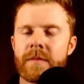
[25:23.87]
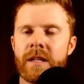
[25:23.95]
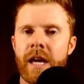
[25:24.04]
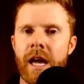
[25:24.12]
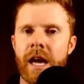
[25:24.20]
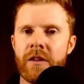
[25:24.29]

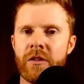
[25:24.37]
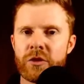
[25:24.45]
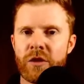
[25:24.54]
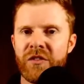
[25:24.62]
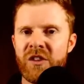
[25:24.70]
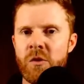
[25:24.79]
And there's a
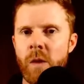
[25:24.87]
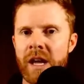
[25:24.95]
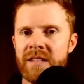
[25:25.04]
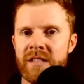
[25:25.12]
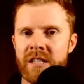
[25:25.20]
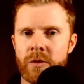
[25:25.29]
few ways
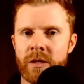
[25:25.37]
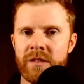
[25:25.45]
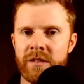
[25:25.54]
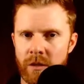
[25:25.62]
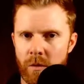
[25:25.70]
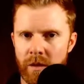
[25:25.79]
that you can
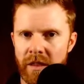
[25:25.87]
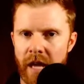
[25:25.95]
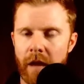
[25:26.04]
deal with that.